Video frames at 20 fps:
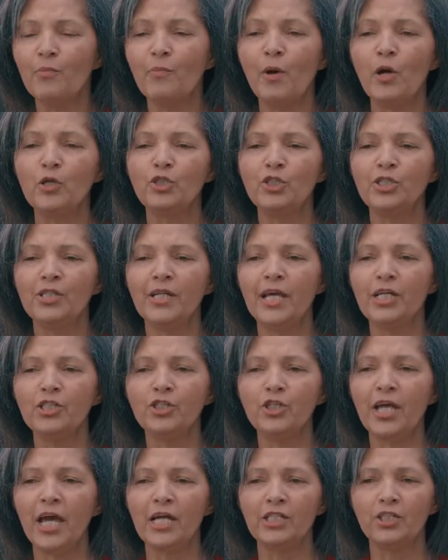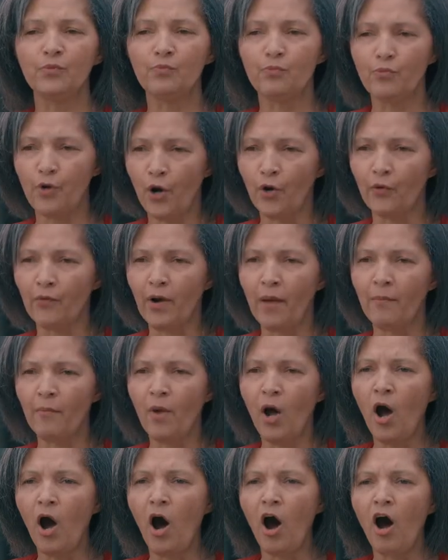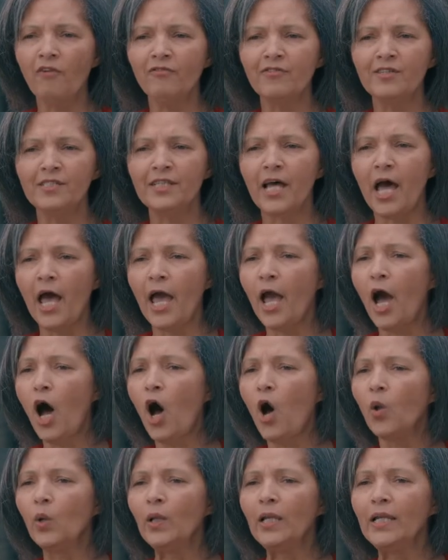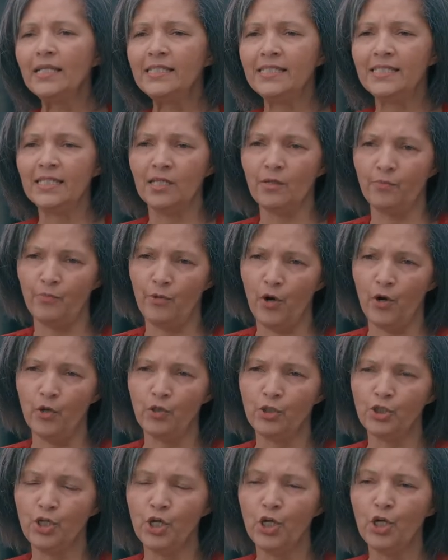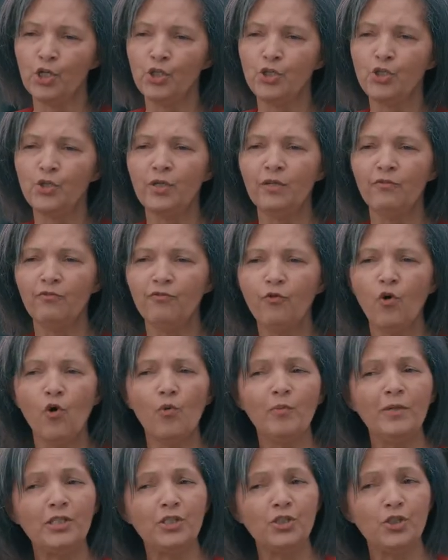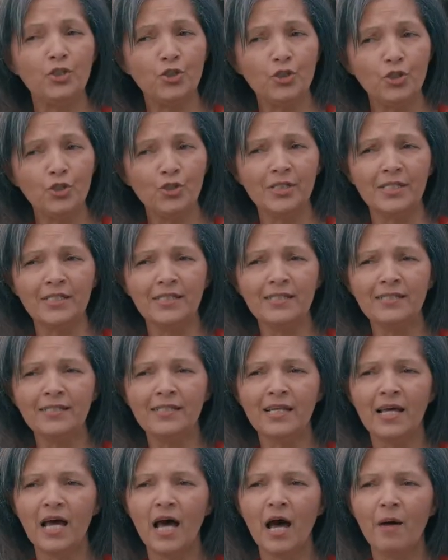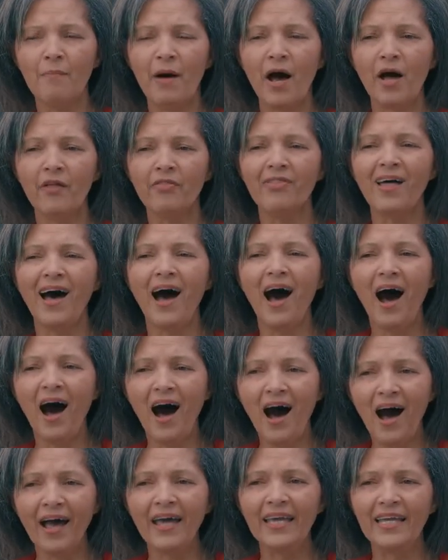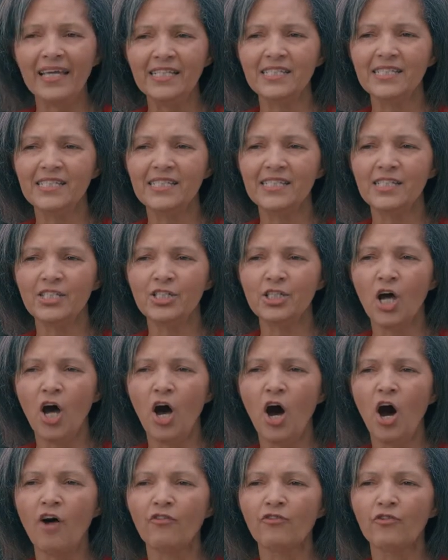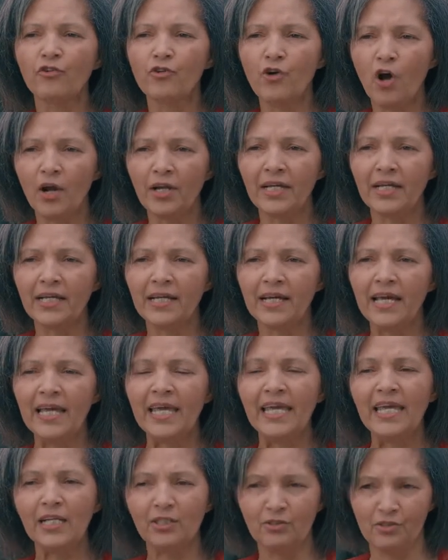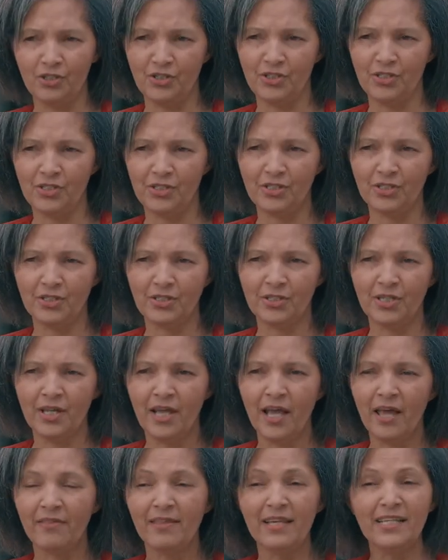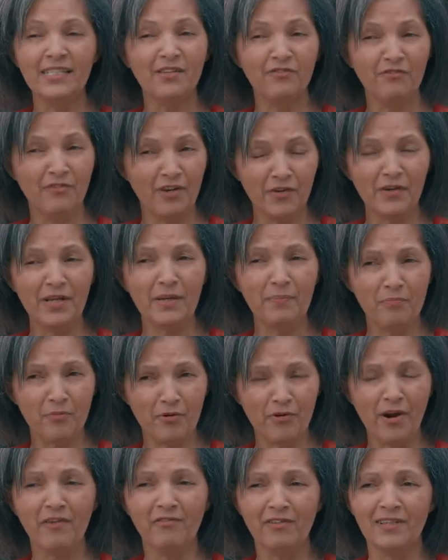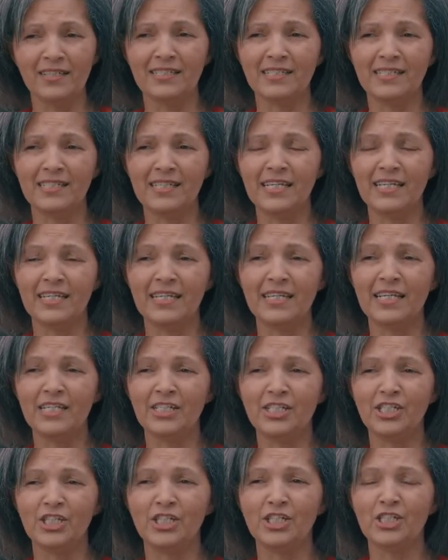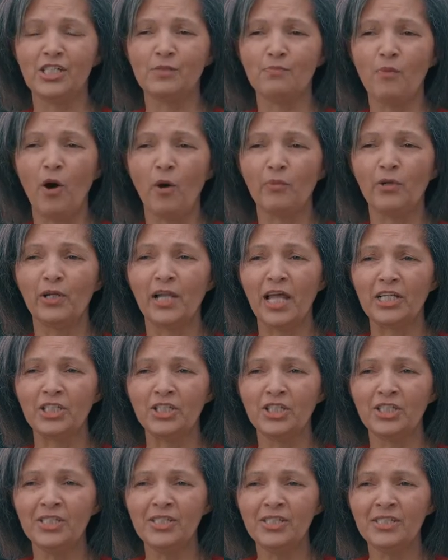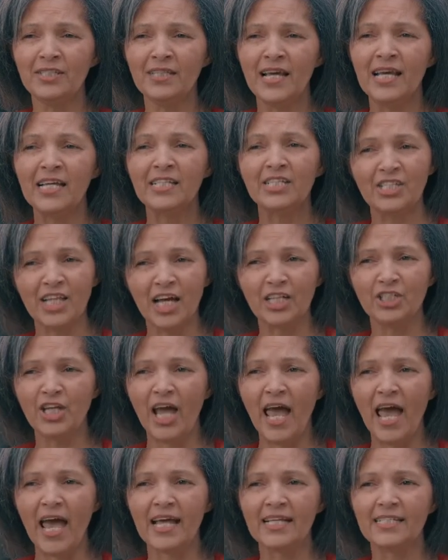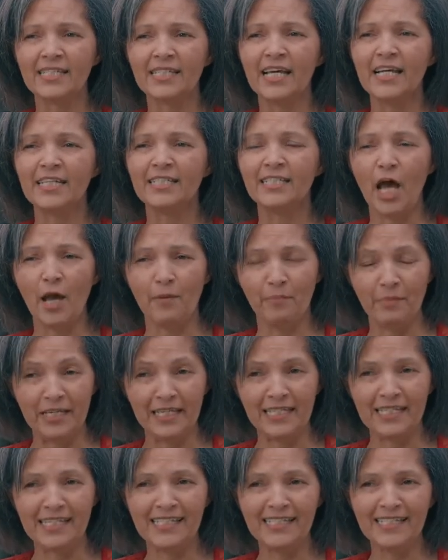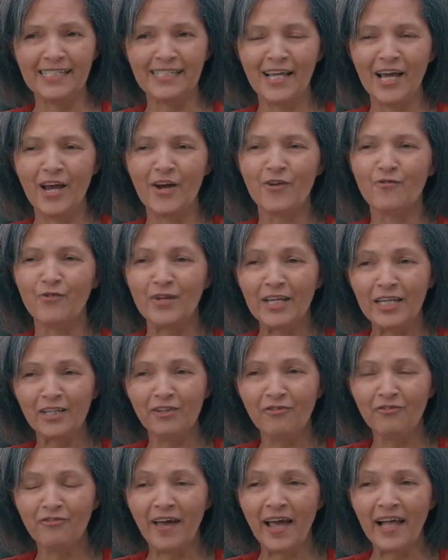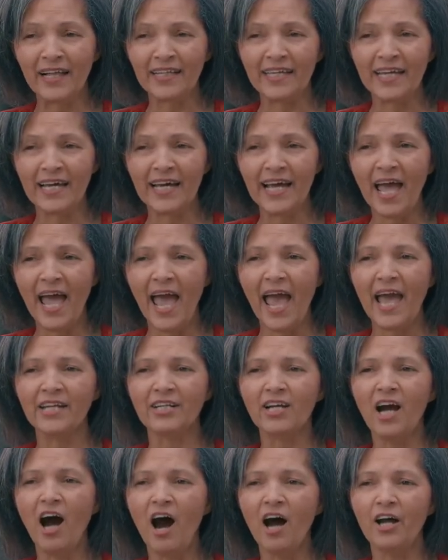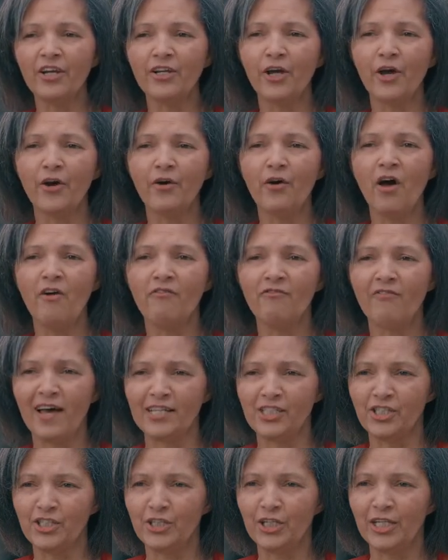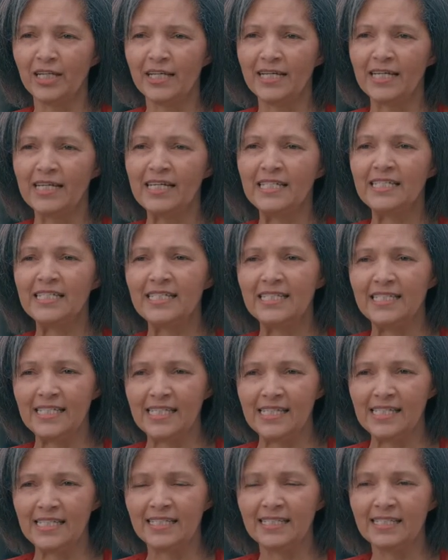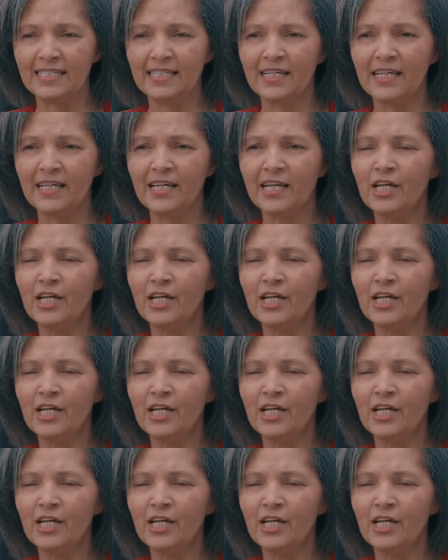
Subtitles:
Promotion Education Program offers a holistic approach to informing students about the high incidence of chronic illnesses. These are very prevalent in Indigenous populations, such as diabetes, renal failure, and cardiovascular disease.